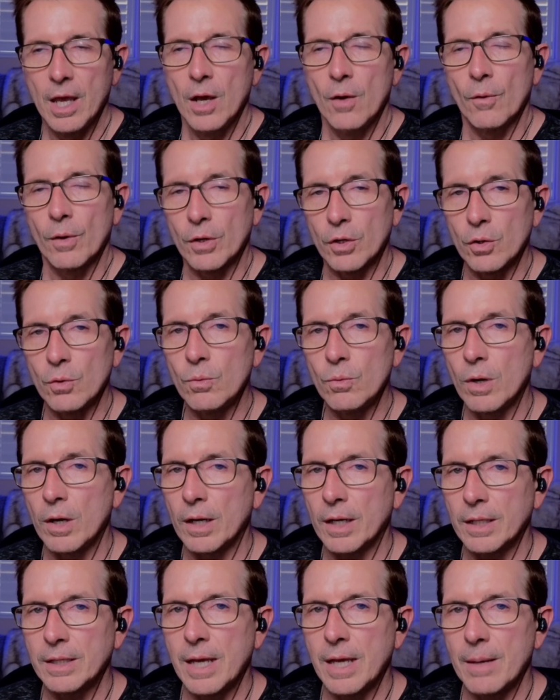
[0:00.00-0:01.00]
When you walk
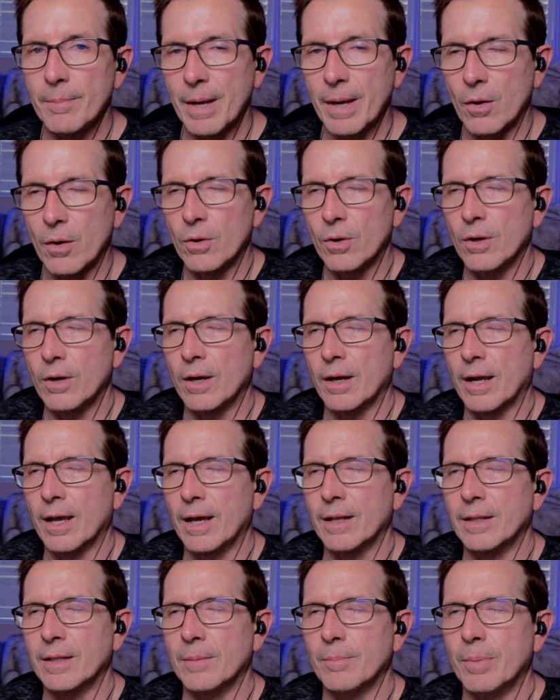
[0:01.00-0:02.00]
in that power, oh, I
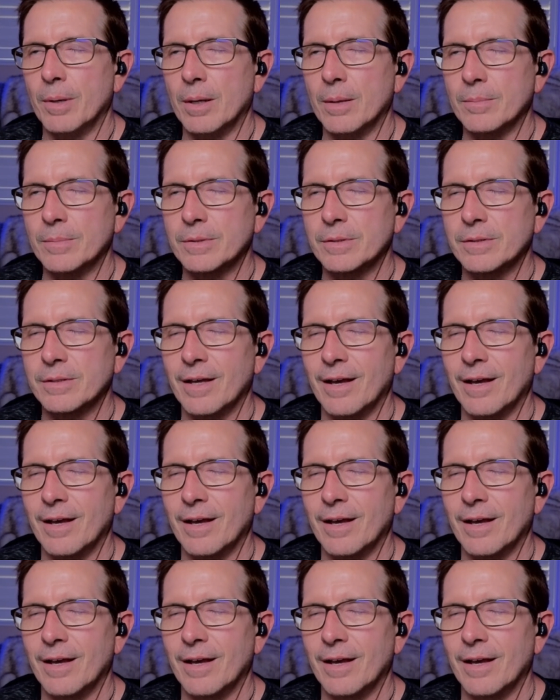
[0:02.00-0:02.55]
got the bumps.